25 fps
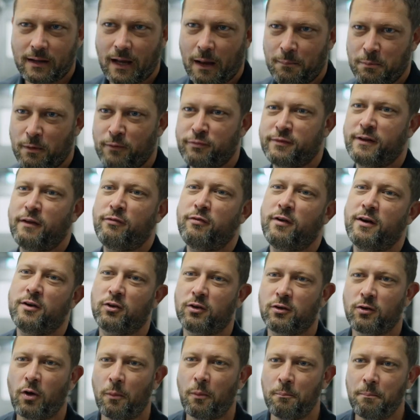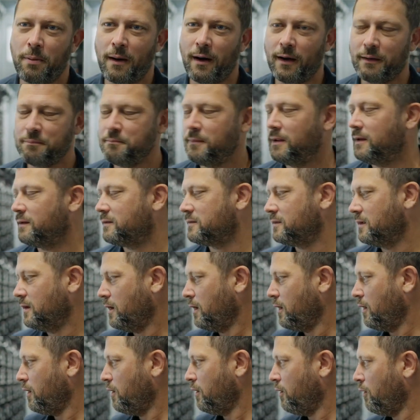couple of different compartments.
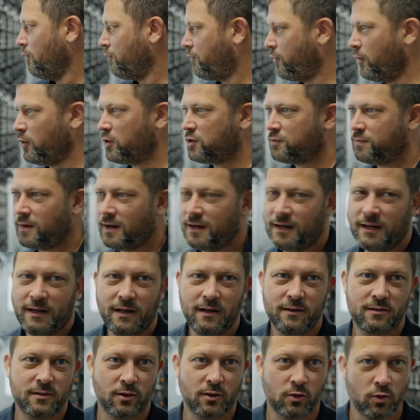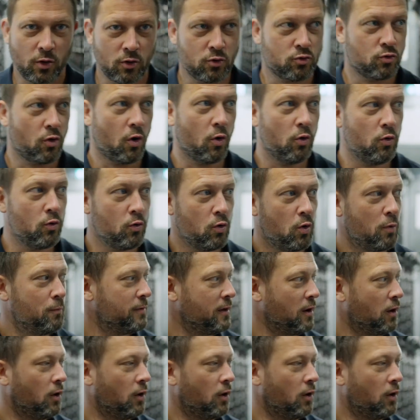First one here is the control room.